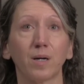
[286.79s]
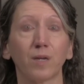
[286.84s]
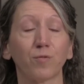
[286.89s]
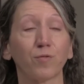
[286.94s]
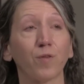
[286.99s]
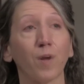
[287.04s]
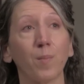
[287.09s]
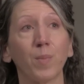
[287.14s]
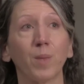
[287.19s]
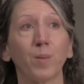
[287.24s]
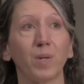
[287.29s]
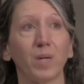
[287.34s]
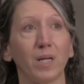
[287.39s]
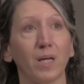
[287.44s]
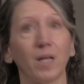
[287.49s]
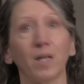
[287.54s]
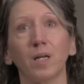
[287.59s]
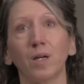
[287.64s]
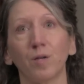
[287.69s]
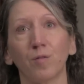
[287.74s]
From the
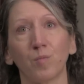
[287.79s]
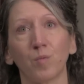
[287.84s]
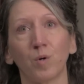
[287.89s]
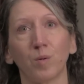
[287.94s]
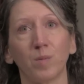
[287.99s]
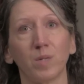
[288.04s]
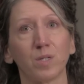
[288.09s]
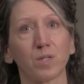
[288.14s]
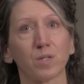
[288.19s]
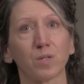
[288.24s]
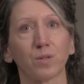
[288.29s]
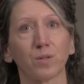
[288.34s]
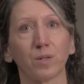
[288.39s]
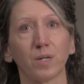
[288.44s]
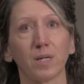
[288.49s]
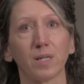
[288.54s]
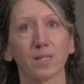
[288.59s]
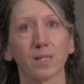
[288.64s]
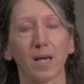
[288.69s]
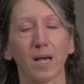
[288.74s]
beginning of Mormon
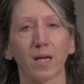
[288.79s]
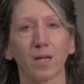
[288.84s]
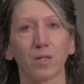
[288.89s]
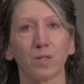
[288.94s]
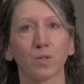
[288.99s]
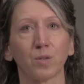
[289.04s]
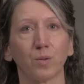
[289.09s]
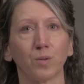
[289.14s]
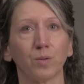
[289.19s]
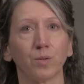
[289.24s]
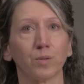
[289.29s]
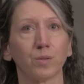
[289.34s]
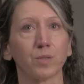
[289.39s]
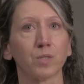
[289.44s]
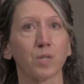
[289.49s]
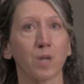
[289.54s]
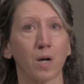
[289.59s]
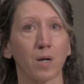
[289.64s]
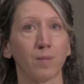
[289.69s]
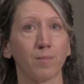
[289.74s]
Stories, I had told
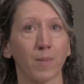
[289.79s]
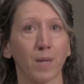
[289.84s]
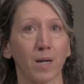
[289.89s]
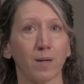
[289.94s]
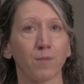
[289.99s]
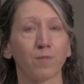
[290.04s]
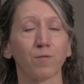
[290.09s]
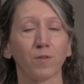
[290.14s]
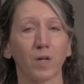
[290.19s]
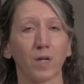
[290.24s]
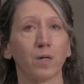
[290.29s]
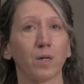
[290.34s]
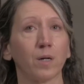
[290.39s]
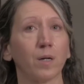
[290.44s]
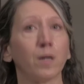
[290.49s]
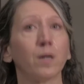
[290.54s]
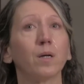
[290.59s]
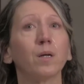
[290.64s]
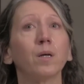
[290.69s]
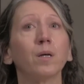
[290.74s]
John my
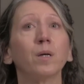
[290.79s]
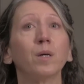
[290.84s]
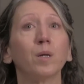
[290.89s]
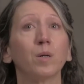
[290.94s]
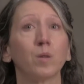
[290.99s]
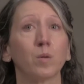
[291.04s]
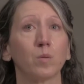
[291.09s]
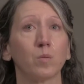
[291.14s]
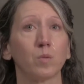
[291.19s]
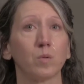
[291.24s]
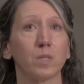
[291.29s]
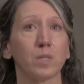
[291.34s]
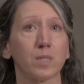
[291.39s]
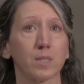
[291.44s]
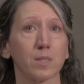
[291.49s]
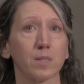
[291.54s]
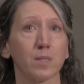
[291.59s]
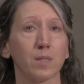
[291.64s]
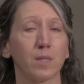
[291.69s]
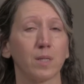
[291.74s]
fear
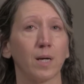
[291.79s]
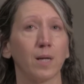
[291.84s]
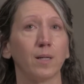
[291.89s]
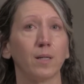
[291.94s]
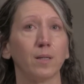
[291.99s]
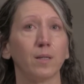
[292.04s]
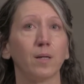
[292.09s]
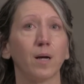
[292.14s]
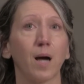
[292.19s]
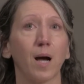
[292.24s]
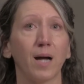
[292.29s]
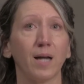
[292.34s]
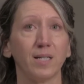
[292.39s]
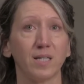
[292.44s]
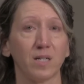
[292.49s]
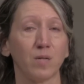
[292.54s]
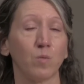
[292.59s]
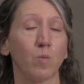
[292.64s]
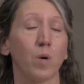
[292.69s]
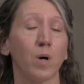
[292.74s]
was that I
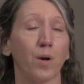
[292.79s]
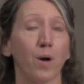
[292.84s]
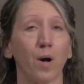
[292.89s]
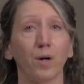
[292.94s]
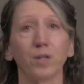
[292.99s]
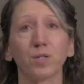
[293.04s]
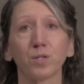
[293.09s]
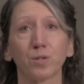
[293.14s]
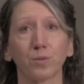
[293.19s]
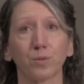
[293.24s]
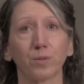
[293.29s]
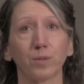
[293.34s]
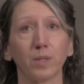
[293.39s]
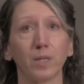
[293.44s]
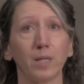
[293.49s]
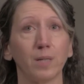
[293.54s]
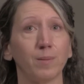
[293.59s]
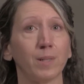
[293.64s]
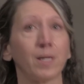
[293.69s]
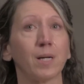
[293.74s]
didn't want our
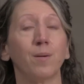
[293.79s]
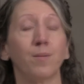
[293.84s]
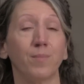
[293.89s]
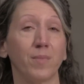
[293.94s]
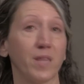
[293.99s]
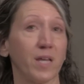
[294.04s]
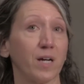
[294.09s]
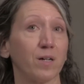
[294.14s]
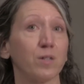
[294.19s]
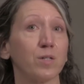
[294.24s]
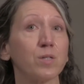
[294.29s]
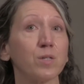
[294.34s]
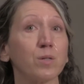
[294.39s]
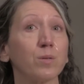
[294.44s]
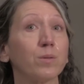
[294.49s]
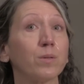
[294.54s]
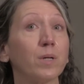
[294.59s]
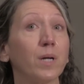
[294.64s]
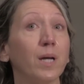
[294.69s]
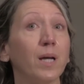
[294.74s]
story to become their
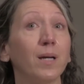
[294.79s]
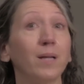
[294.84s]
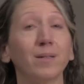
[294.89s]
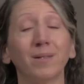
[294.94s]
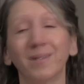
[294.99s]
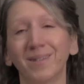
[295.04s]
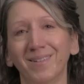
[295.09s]
story.